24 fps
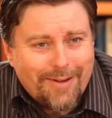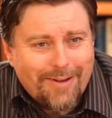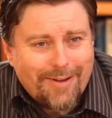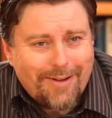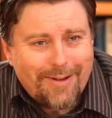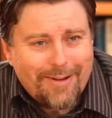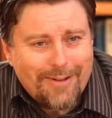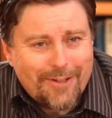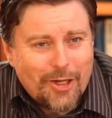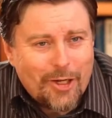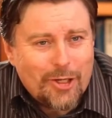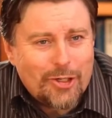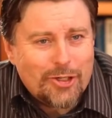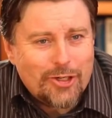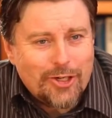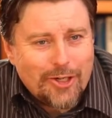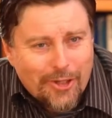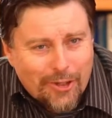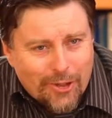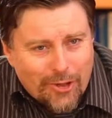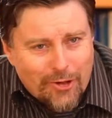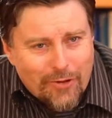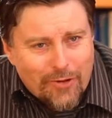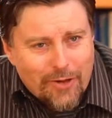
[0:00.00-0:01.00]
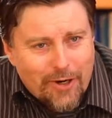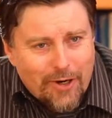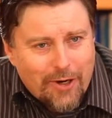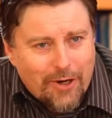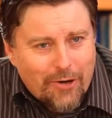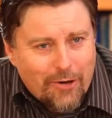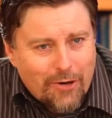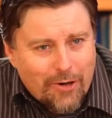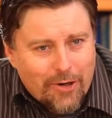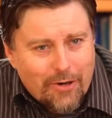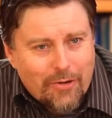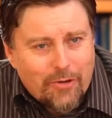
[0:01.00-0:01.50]
a dungeon here or
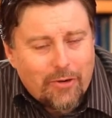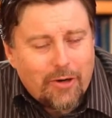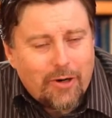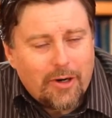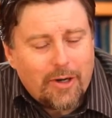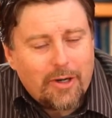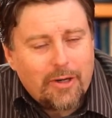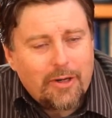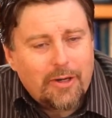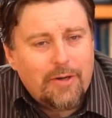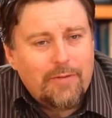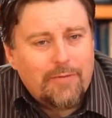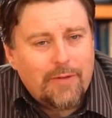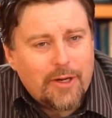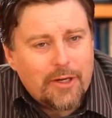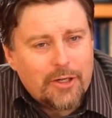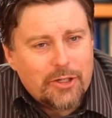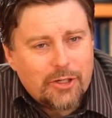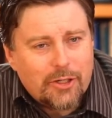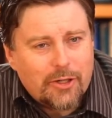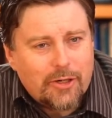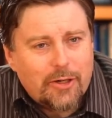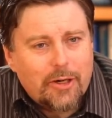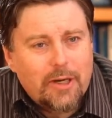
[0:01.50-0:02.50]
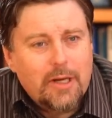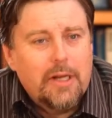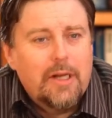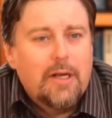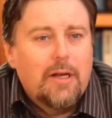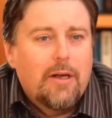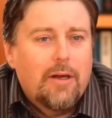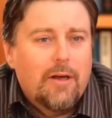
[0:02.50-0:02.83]
there, or an adventure.